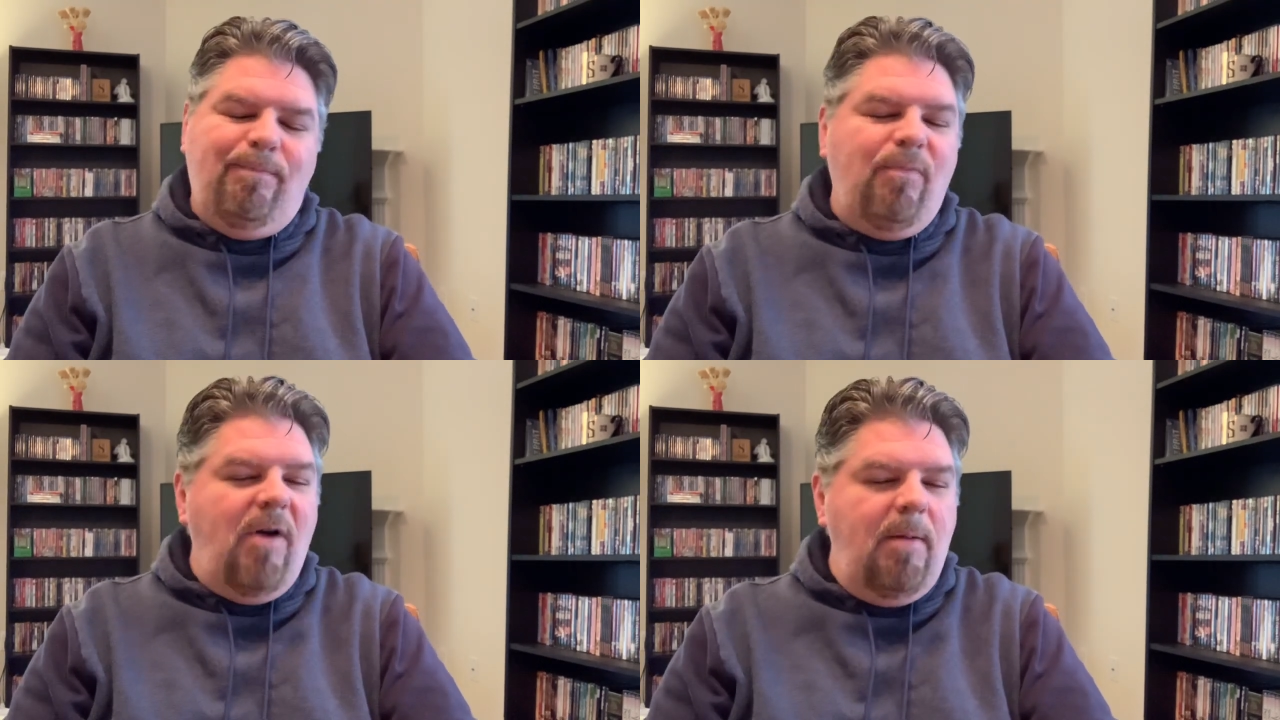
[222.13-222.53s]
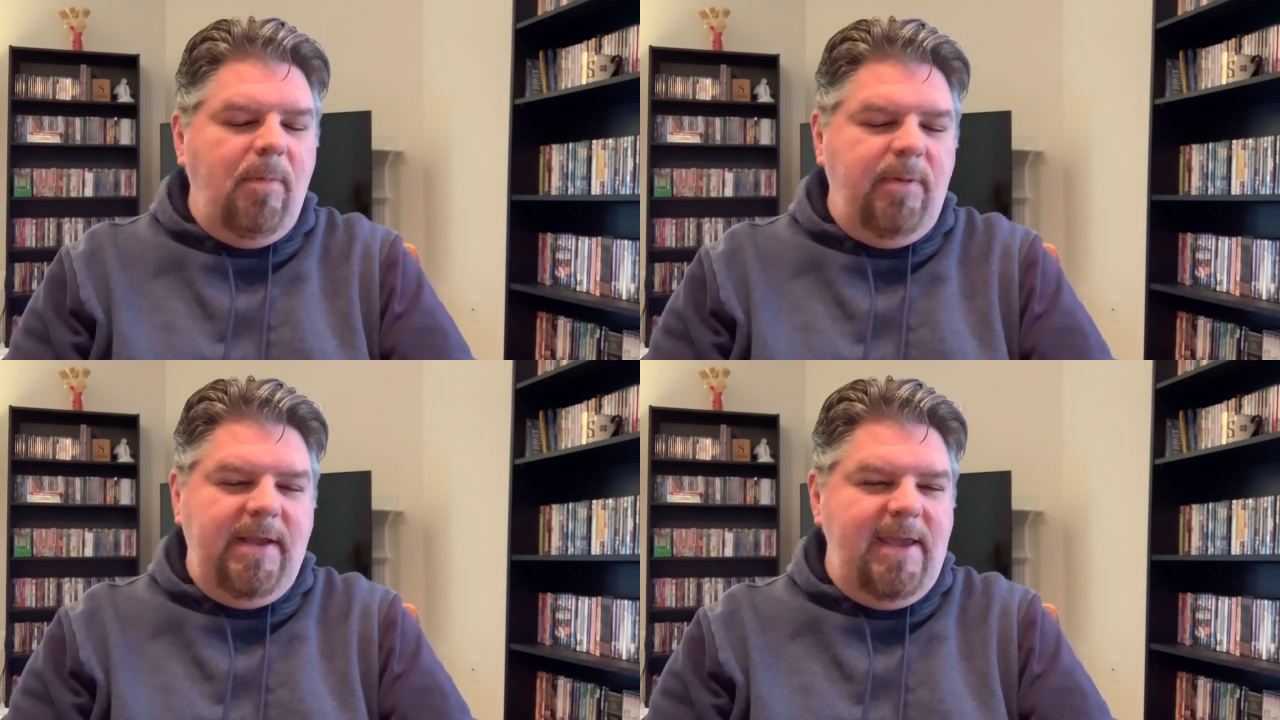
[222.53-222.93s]

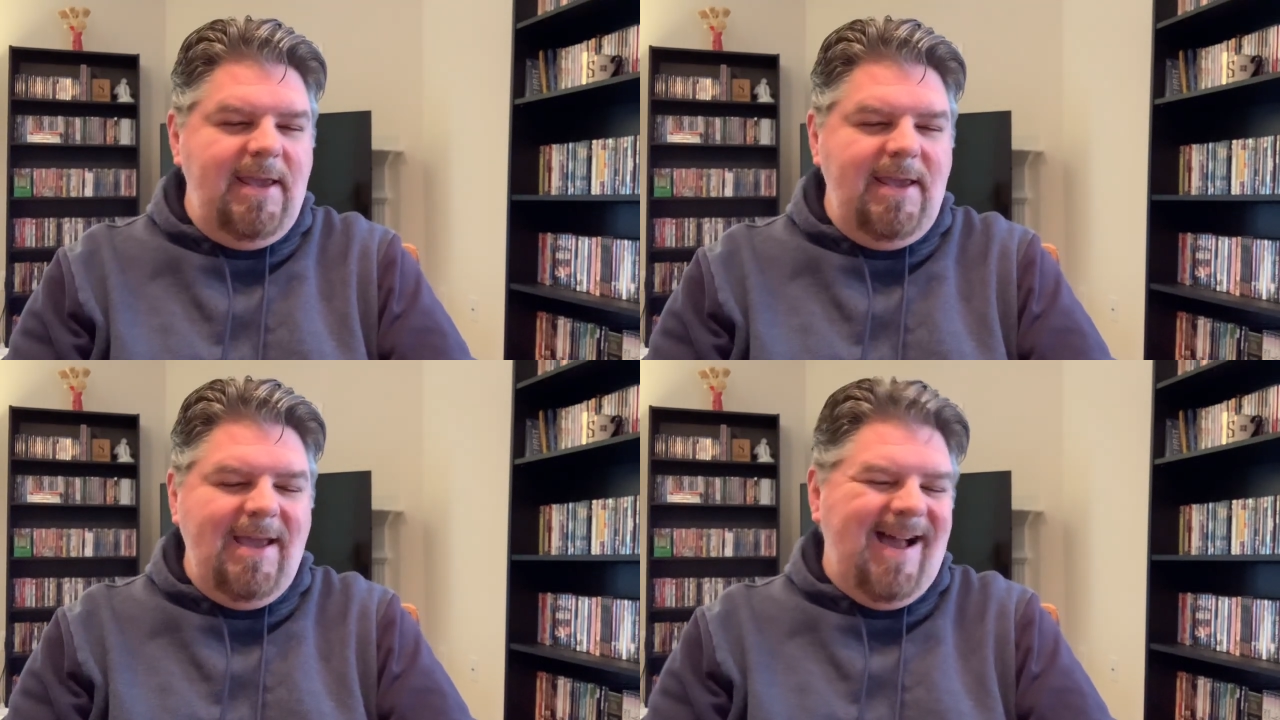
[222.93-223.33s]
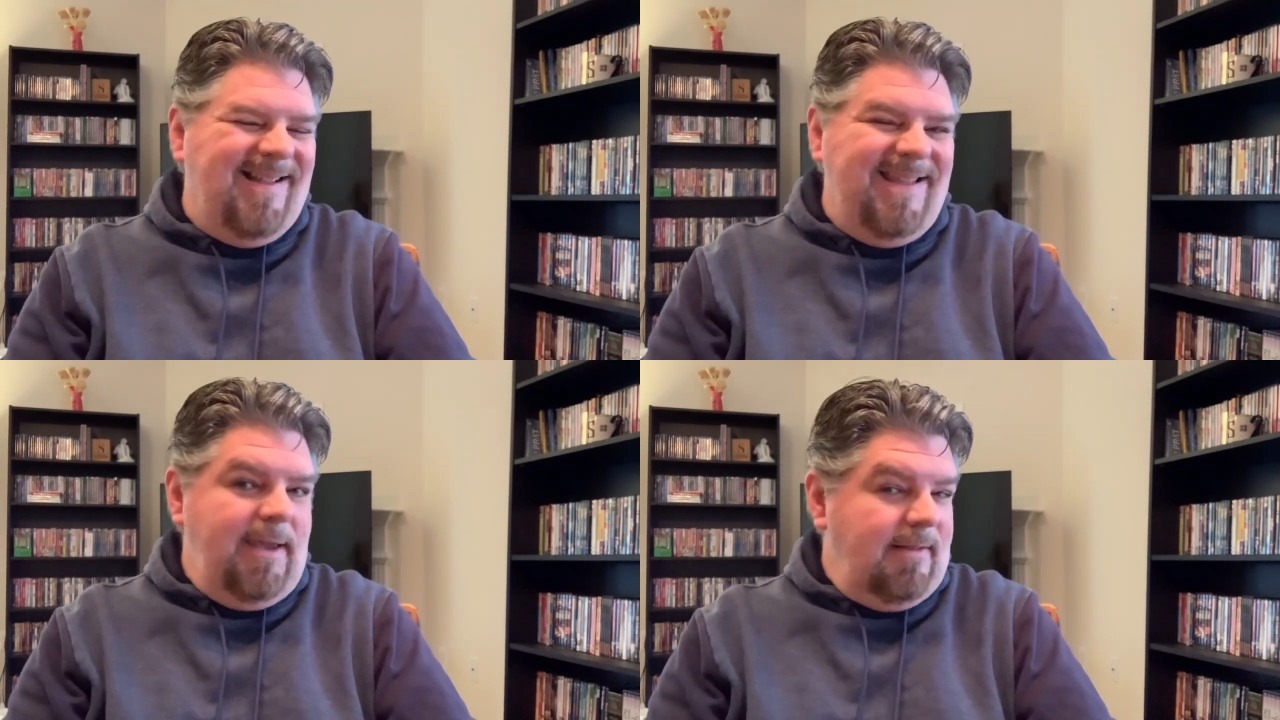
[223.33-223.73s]
probably
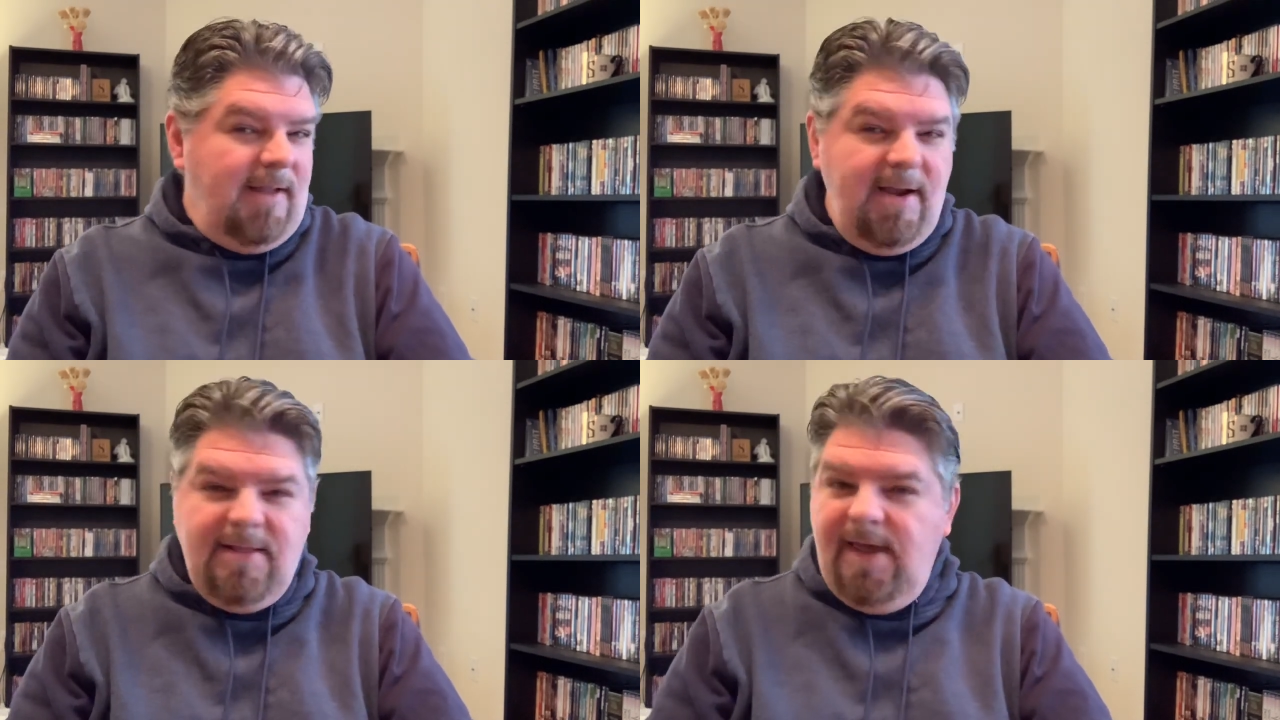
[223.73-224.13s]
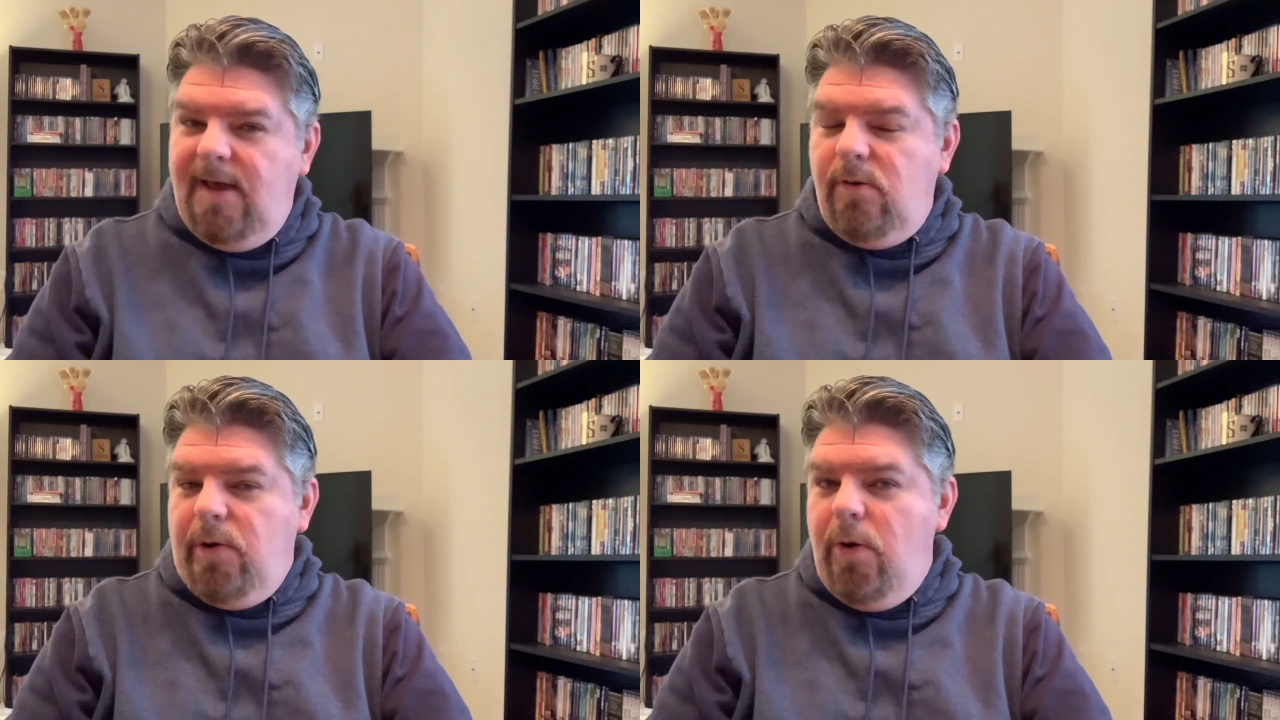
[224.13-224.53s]
highly unlikely. I
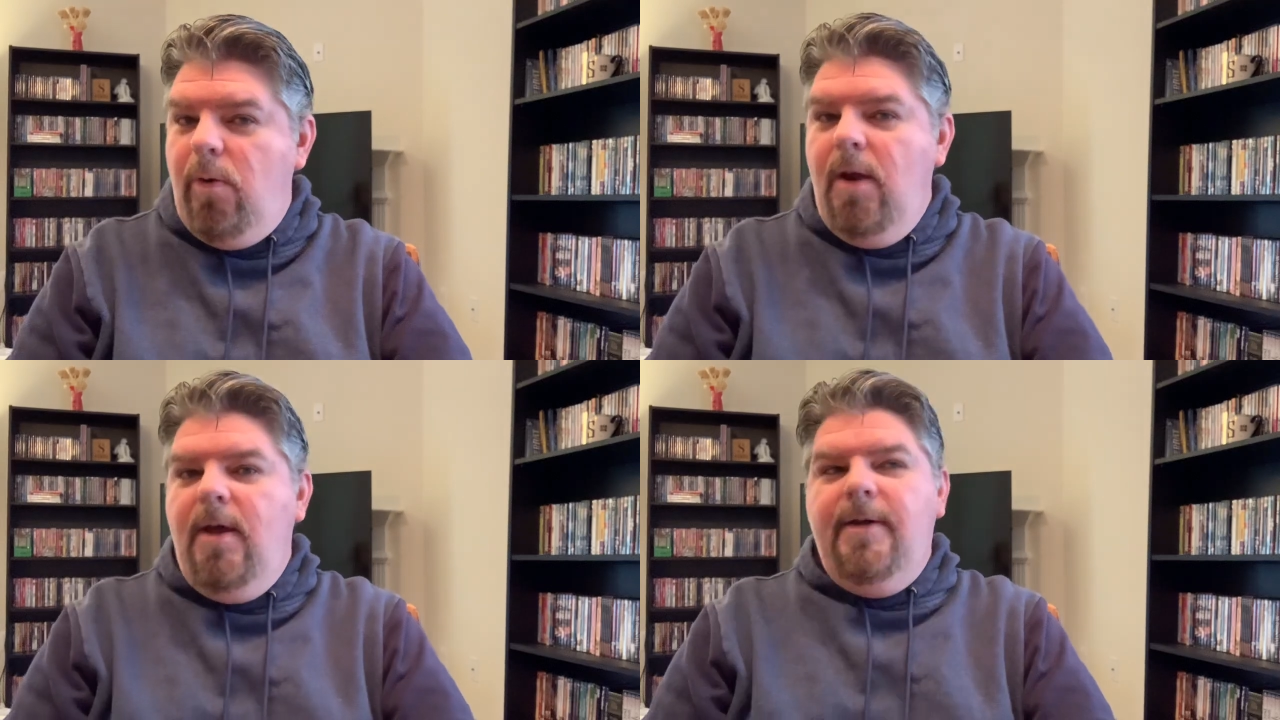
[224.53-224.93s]
don't know.